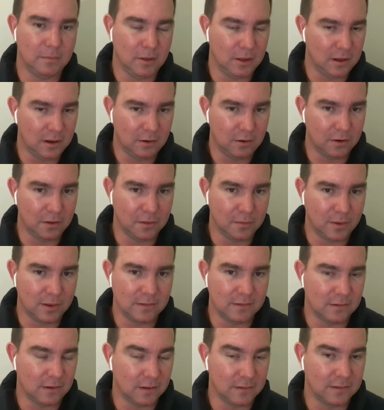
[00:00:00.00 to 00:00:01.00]
like a lot of the
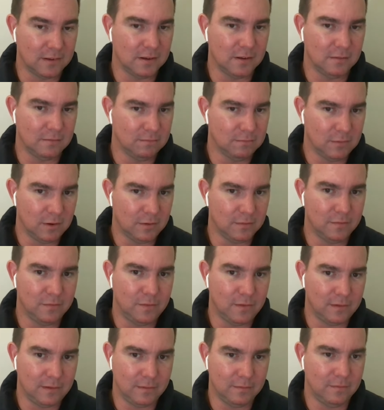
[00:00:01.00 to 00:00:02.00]
ones that I see on
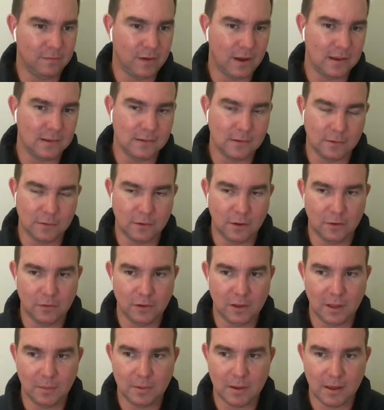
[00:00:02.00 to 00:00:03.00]

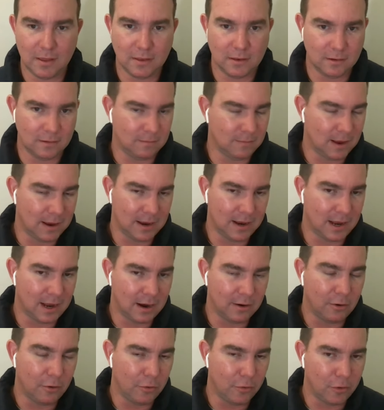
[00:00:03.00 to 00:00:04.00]
eBay that
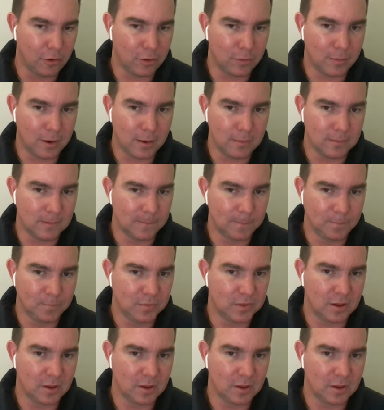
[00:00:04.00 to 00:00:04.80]
are on there at the moment